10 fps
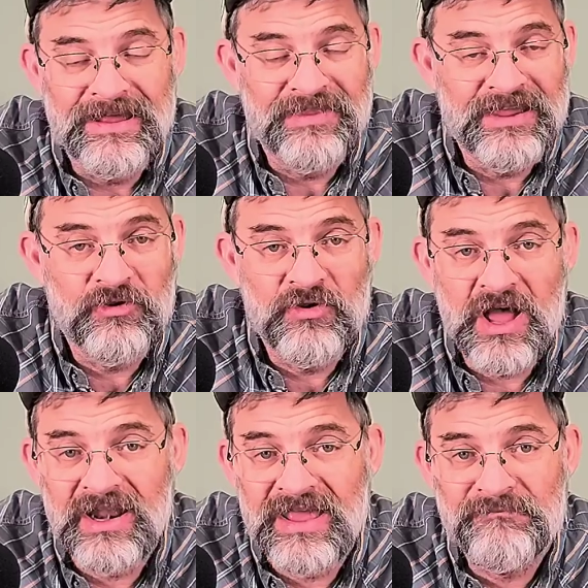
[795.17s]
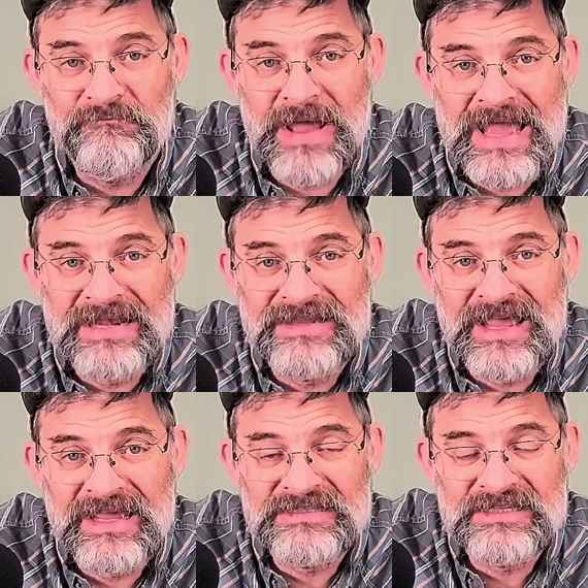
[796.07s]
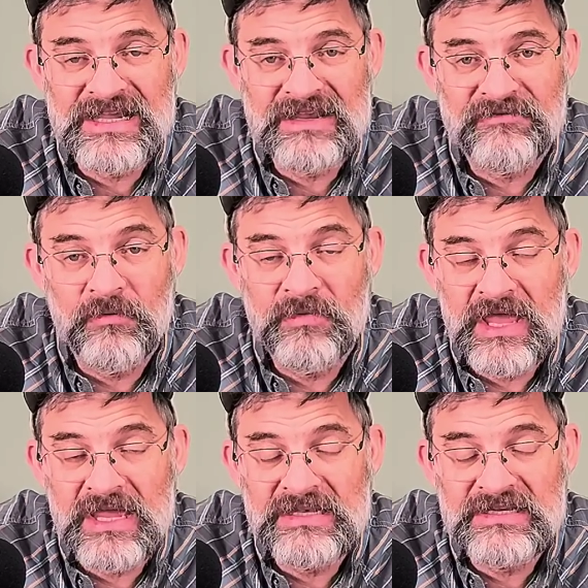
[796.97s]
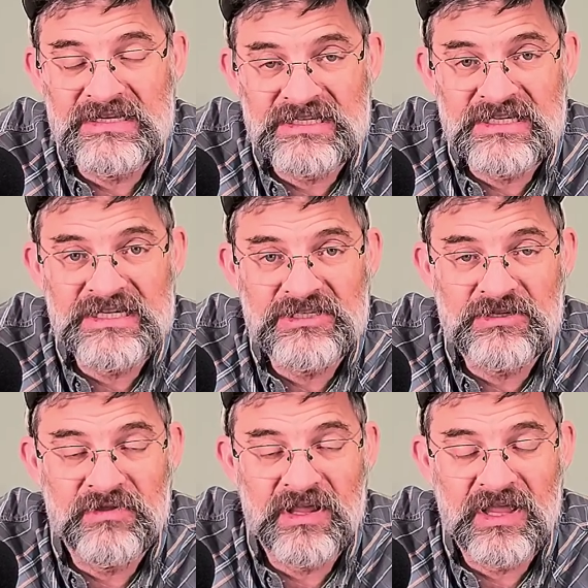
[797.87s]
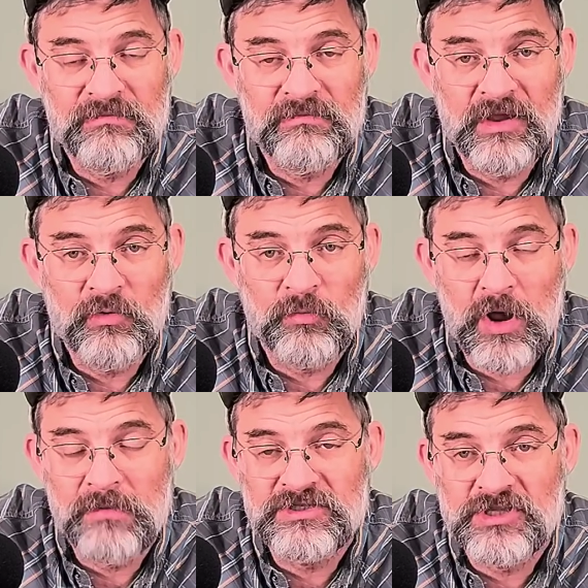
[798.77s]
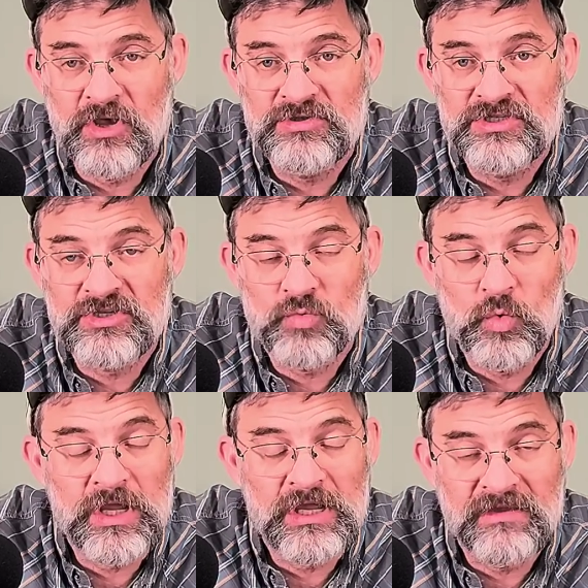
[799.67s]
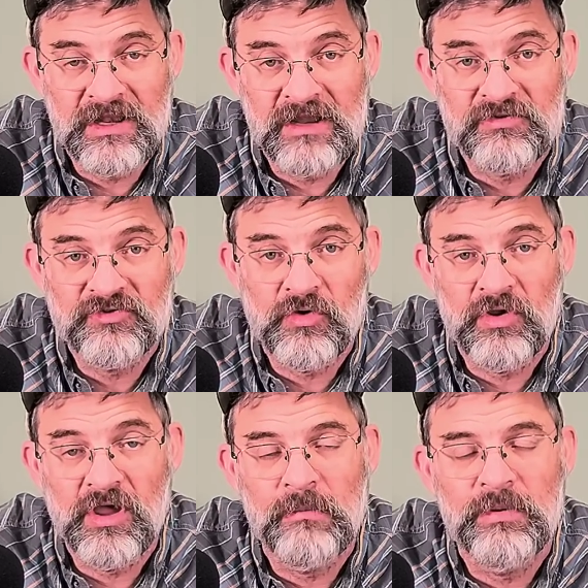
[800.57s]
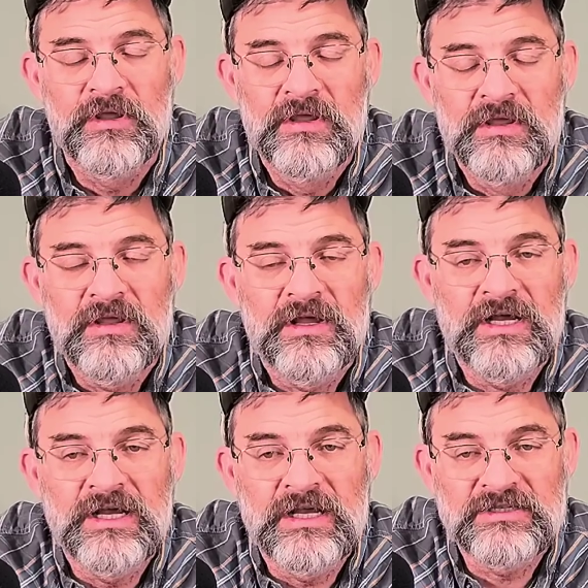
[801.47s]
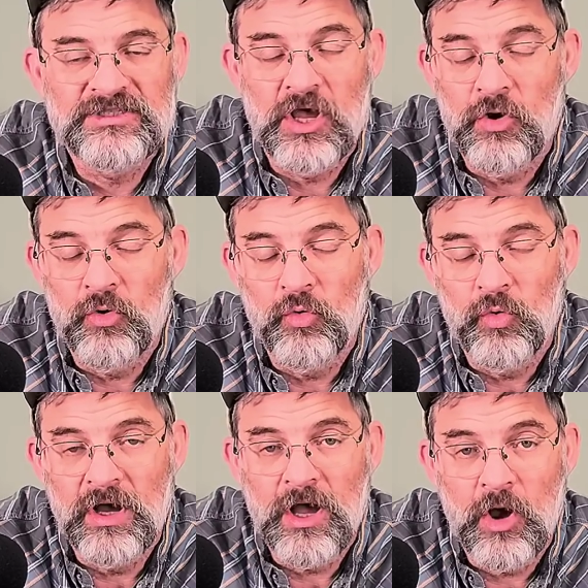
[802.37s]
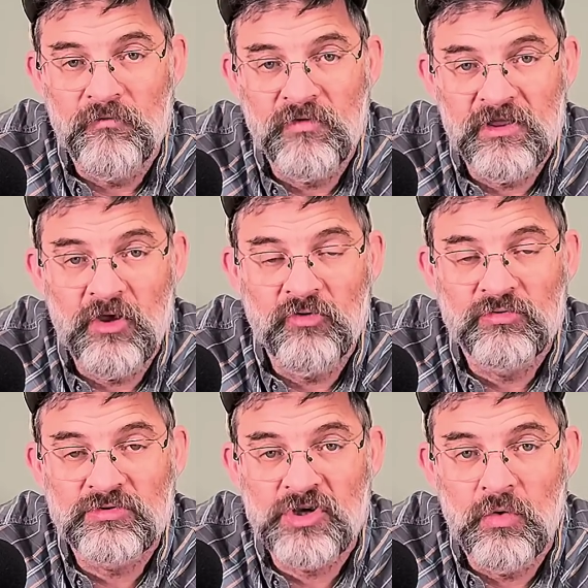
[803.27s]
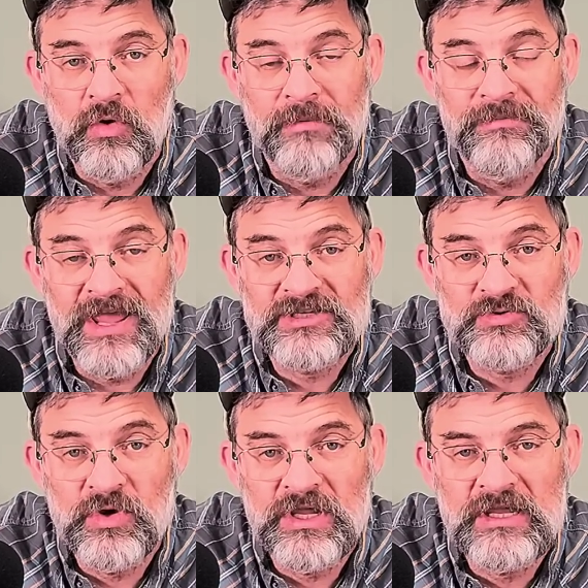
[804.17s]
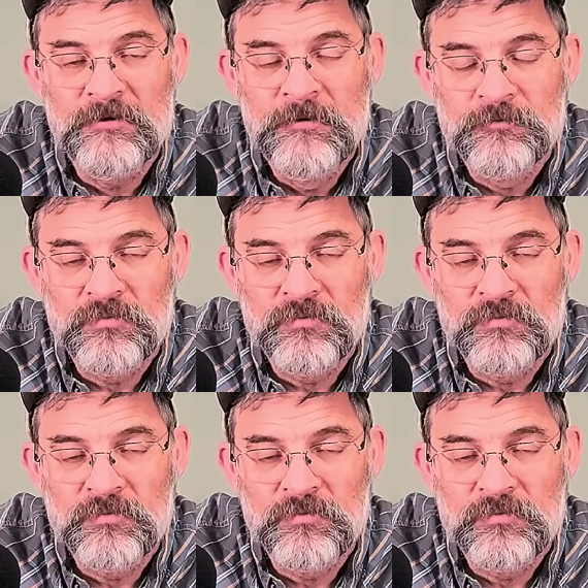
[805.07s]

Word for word: They do not have bag tags yet from the ATC, so they were promised those this week, and they never showed up. So hopefully those will show up next week.